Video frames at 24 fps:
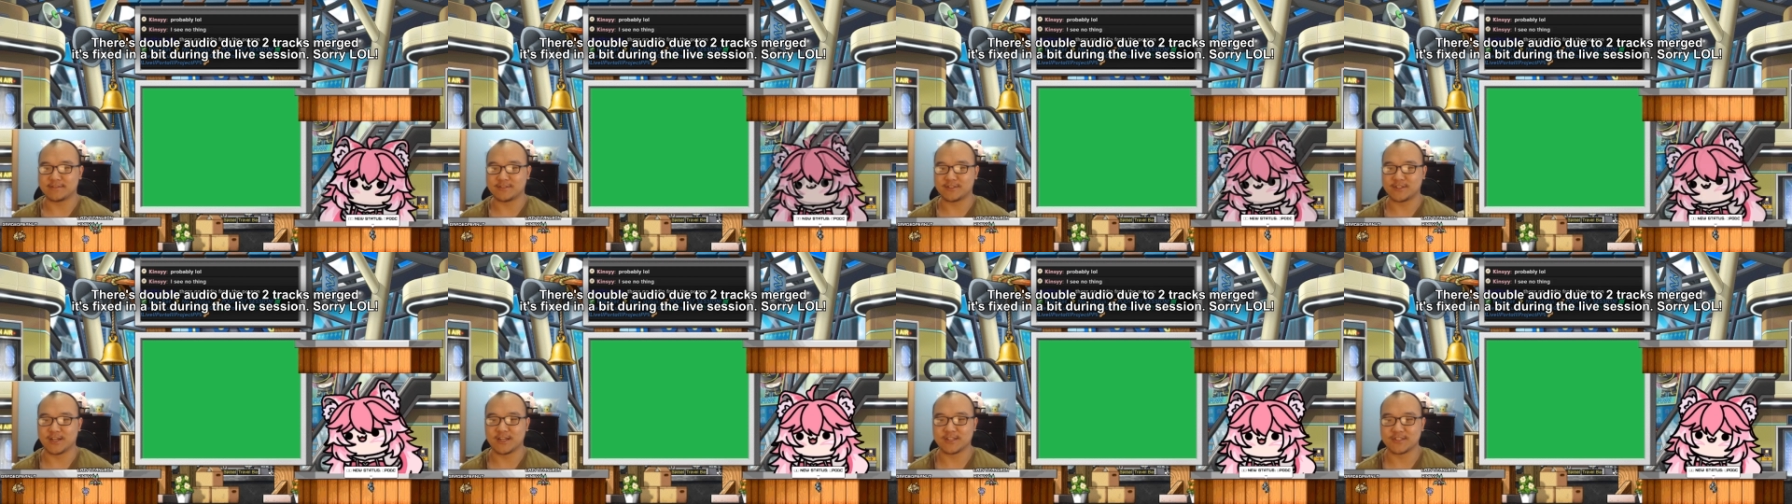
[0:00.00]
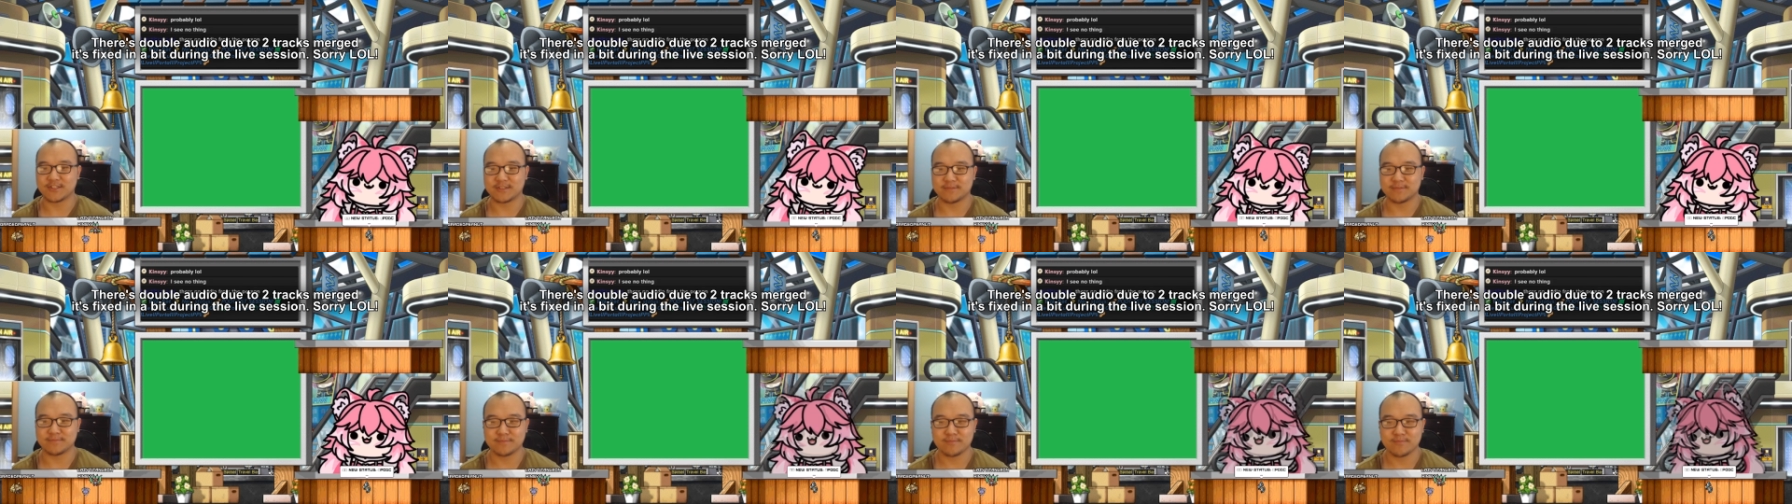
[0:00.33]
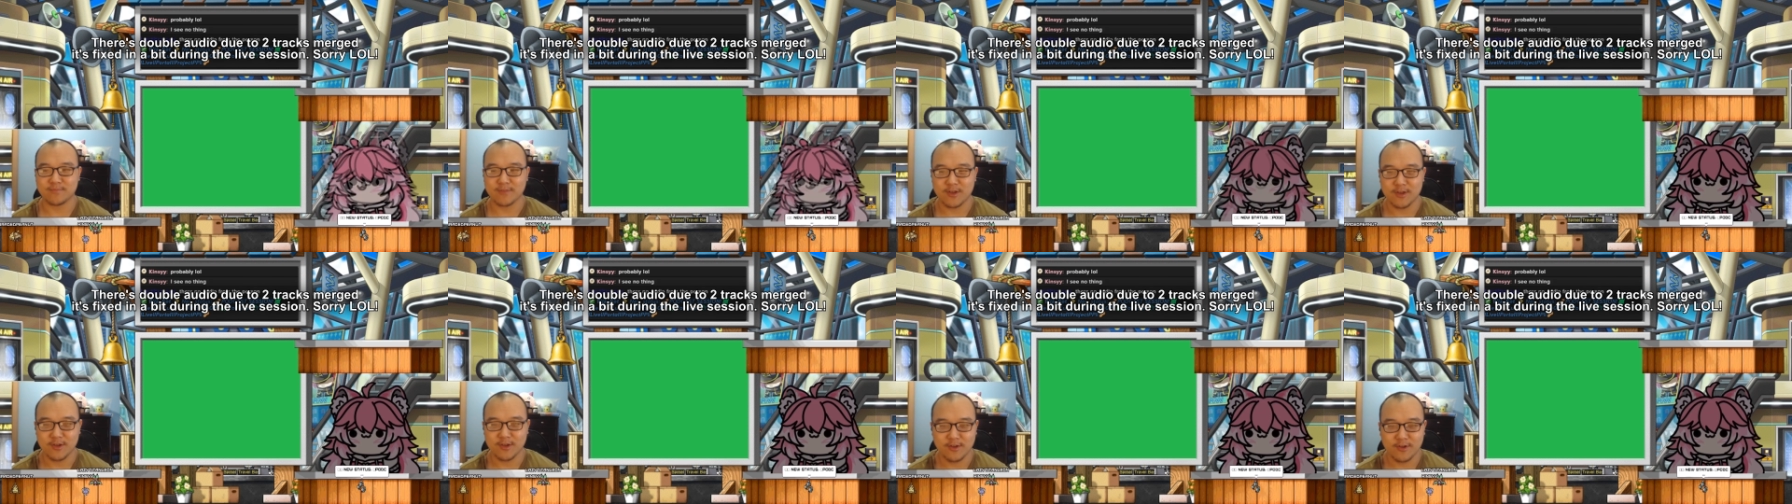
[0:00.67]
just
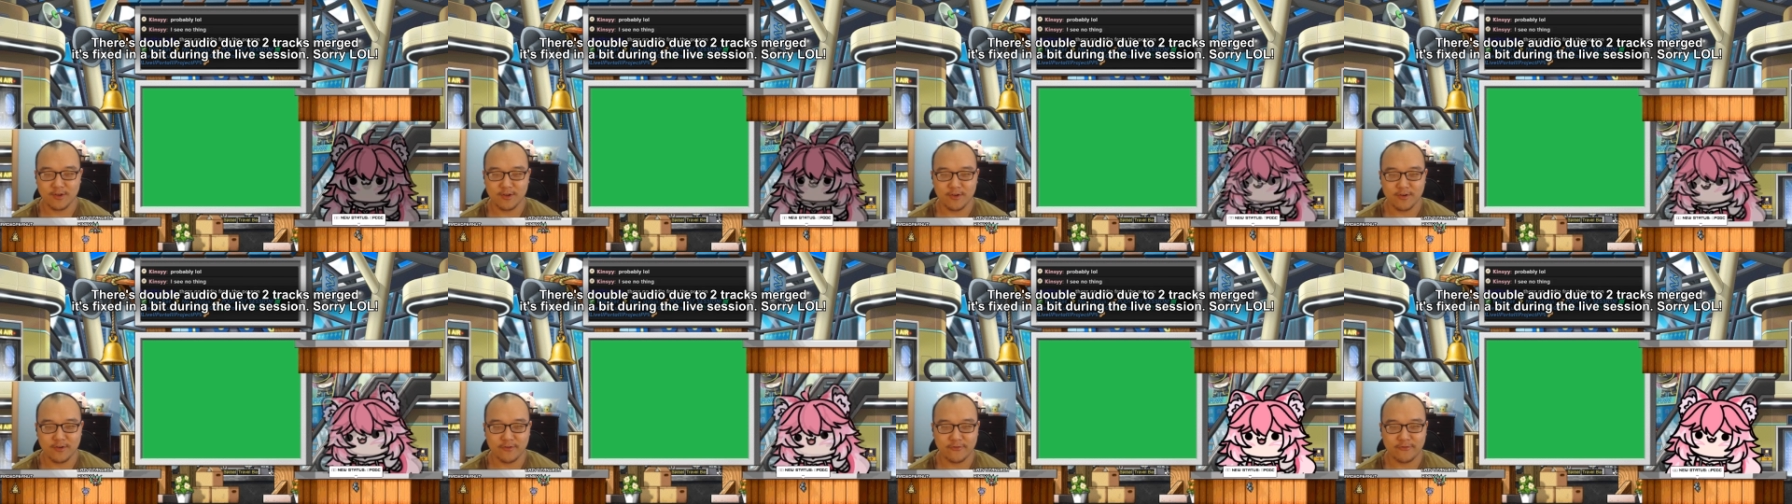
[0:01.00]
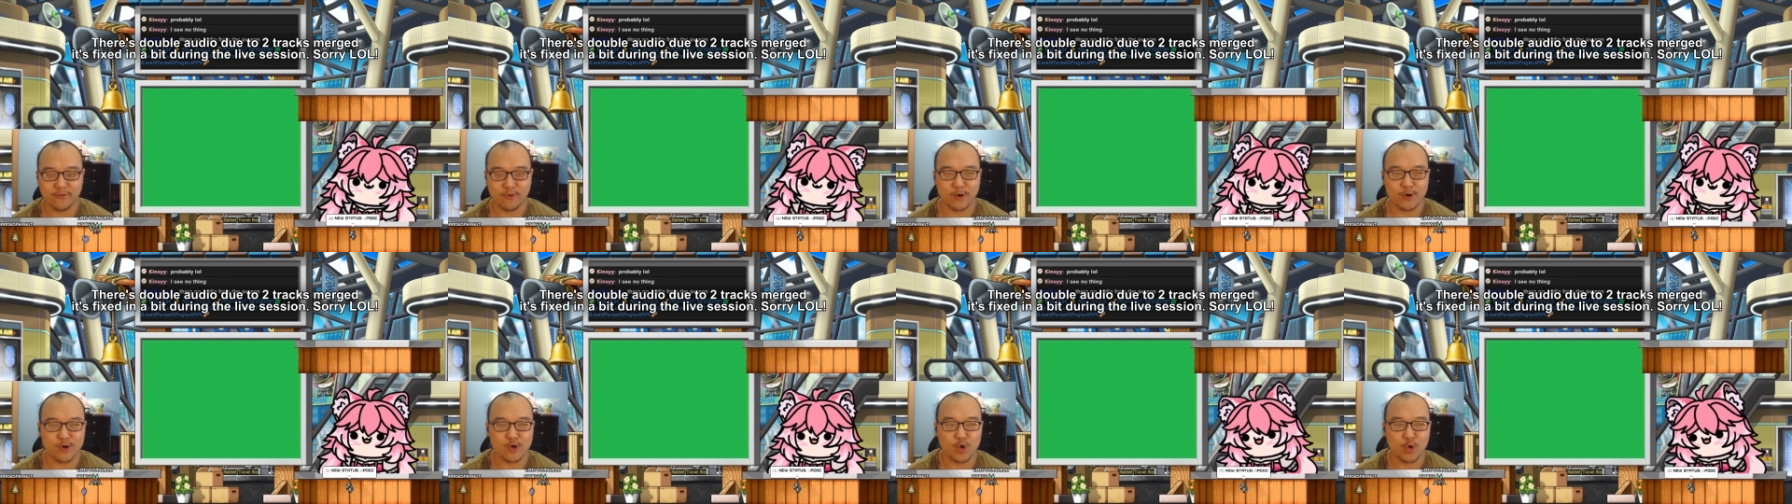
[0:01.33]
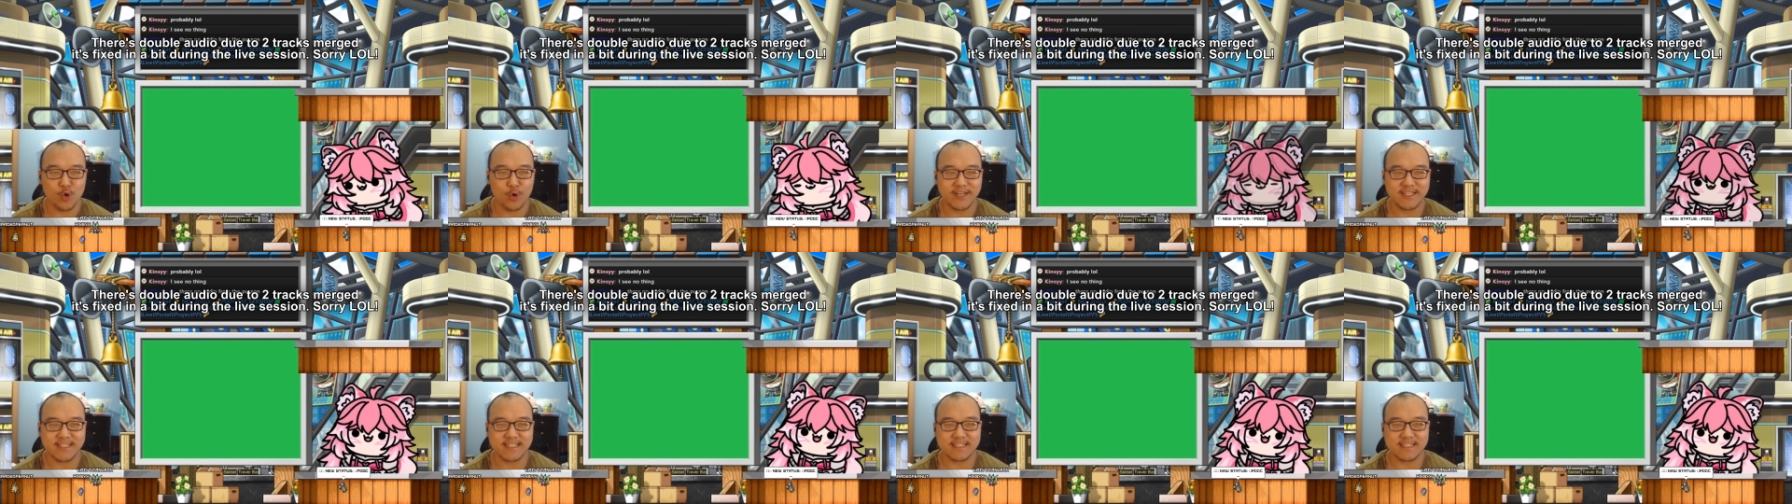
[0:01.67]
for naught.